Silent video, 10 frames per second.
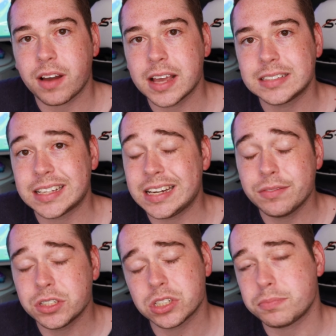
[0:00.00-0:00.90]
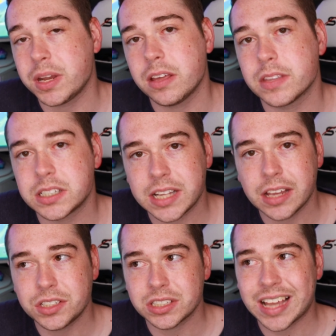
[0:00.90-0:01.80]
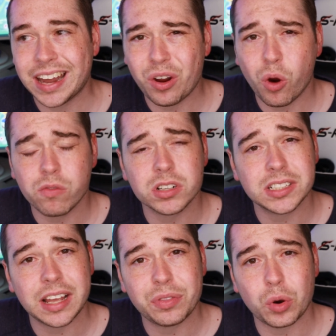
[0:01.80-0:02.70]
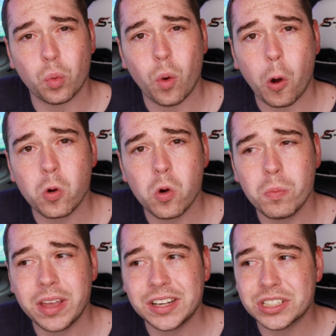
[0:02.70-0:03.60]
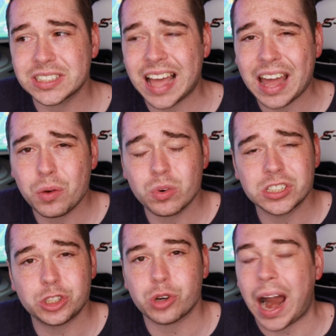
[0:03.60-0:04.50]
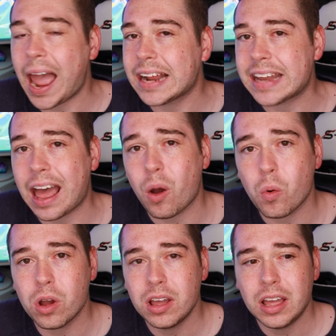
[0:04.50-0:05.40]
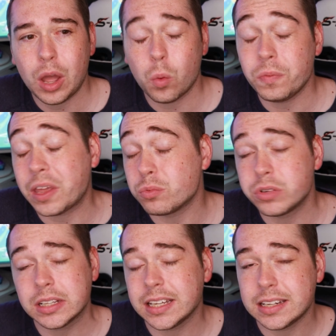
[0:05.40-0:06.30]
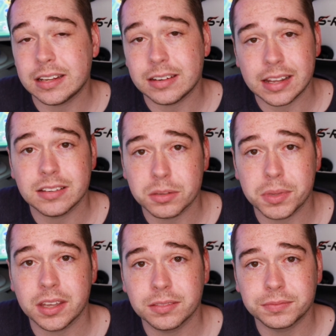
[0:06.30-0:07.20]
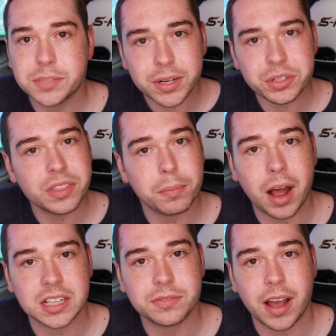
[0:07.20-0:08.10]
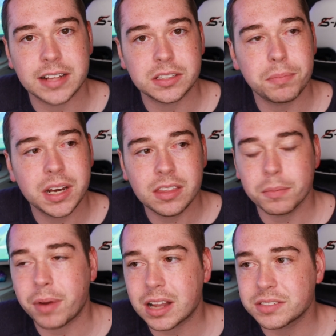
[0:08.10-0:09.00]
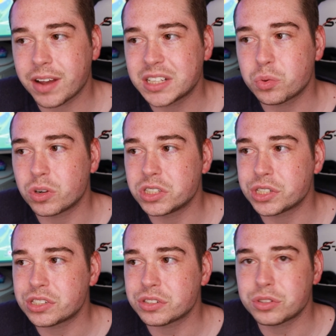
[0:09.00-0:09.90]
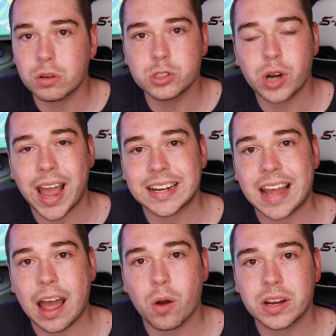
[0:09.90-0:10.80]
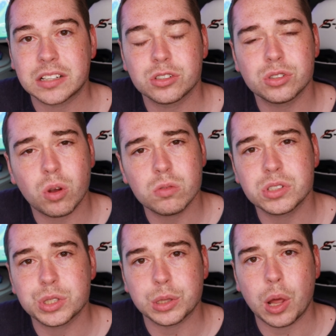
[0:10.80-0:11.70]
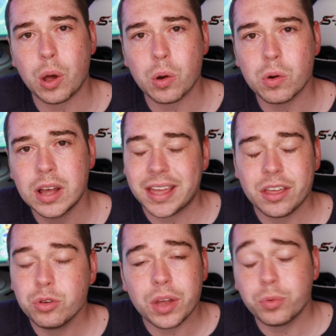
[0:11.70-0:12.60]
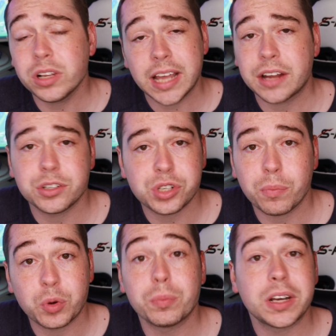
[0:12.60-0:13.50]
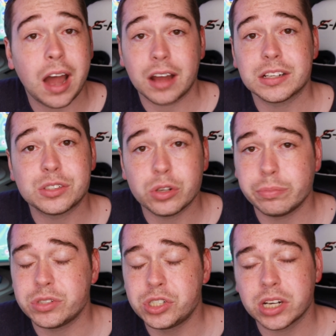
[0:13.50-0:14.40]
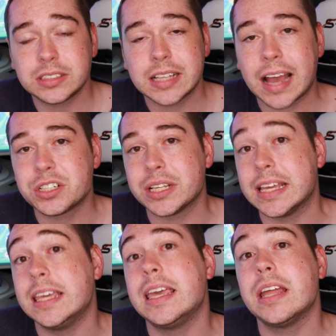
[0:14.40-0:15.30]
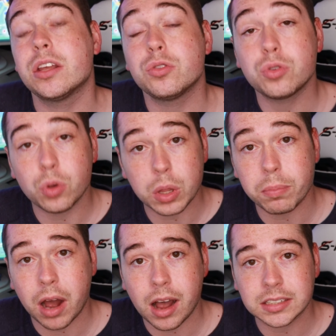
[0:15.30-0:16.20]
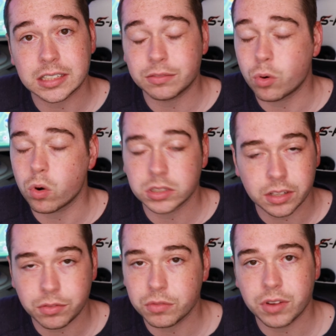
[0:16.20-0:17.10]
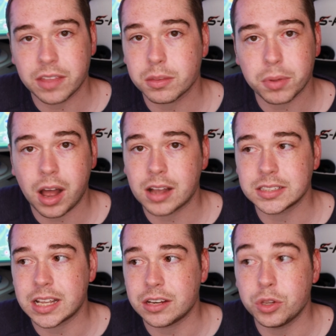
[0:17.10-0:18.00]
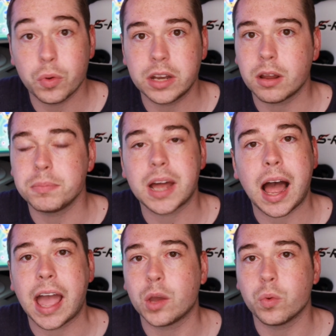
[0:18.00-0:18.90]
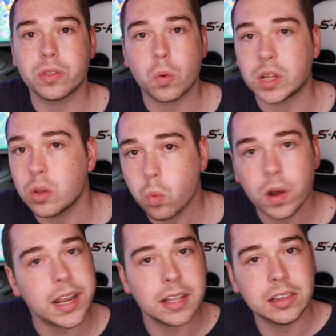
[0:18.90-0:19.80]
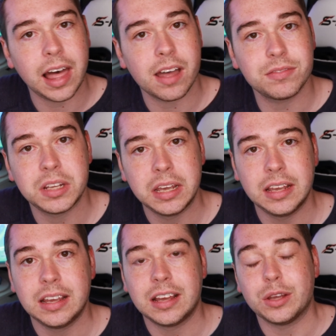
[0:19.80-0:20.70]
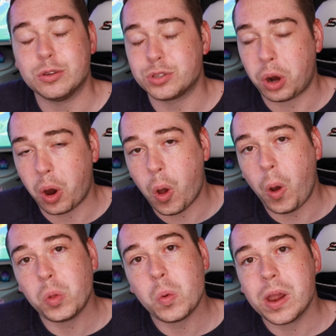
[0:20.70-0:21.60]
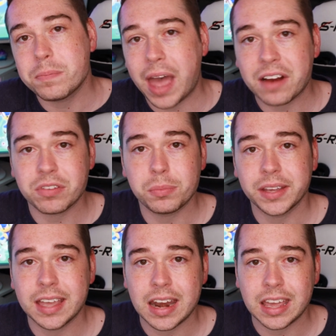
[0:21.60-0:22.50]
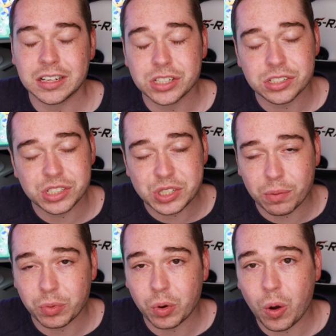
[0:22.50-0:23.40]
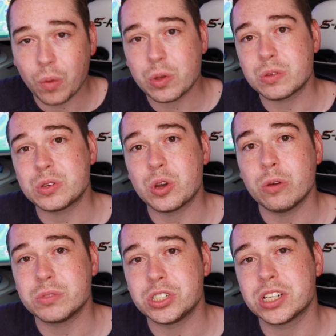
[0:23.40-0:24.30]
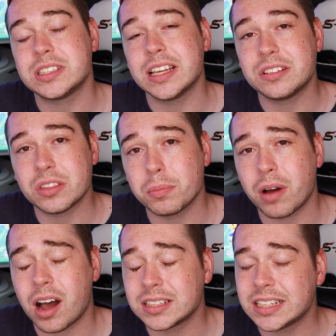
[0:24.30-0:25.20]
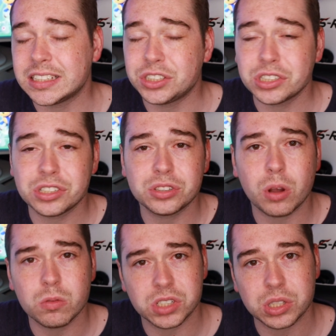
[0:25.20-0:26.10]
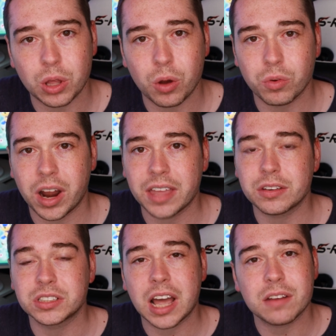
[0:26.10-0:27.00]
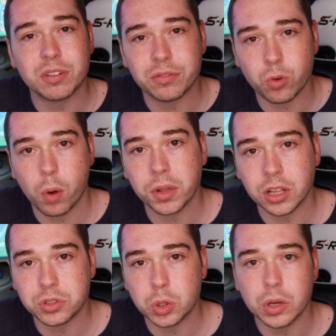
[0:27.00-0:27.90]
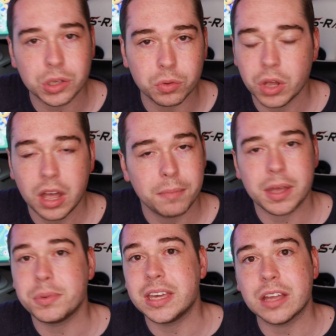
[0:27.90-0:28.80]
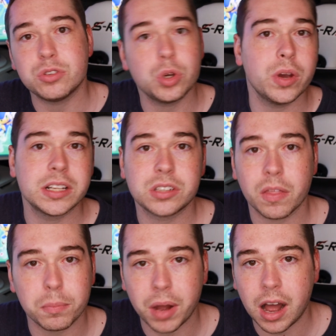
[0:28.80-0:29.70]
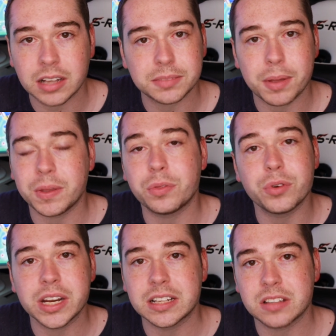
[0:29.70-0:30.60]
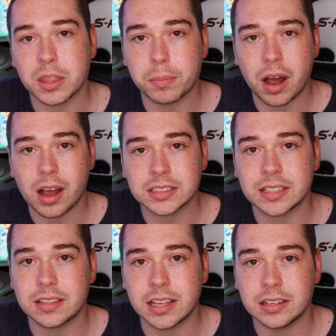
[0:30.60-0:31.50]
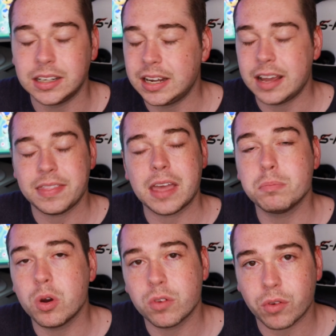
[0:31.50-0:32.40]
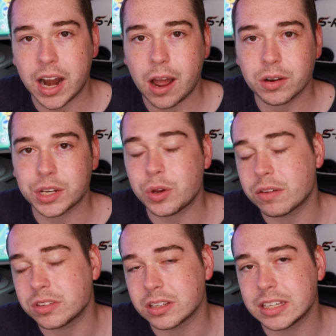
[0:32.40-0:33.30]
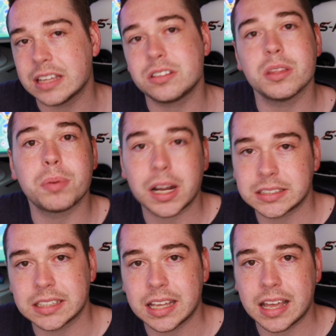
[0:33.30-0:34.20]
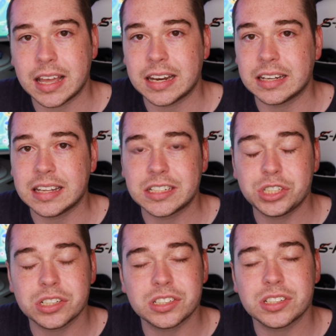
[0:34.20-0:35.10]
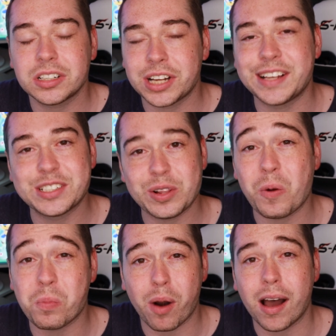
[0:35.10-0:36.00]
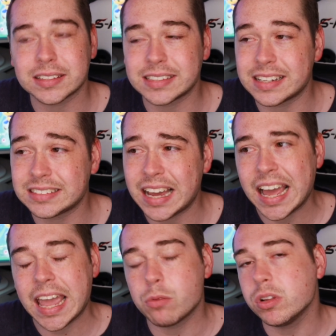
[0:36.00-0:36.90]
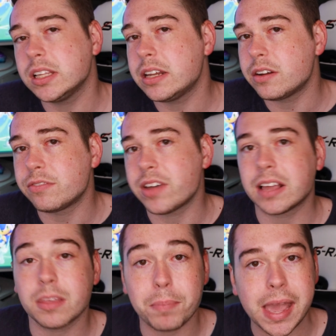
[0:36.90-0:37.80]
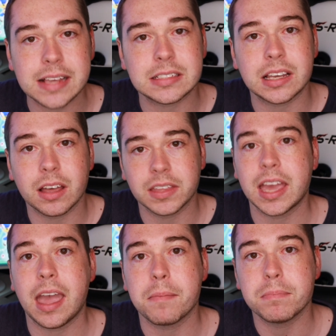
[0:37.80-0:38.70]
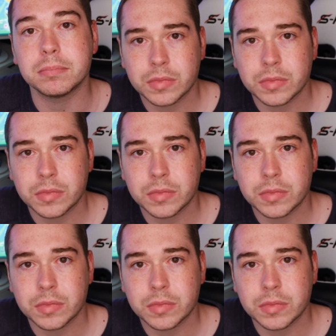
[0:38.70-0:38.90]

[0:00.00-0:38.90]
fights and even just many of the stages kind of overstayed their welcome and just kind of were dragged out when they really didn't need to be. Especially the boss fights. Many of the boss fights were just so dragged out and so slow. You really had to jump through monotonous hoops just to actually get to the boss. And of course, if you fight the boss and you end up dying with only one hit left, you start all the way back from the beginning just to jump through all those hoops just to get to the boss, and it's just so slow, right? There's kind of a formula to it. You maybe get 2 hits on the boss, maybe 3 hits on the boss, and then they move around and you have to get to the boss again, and it's just such a slow process. It really did affect the pacing of the game.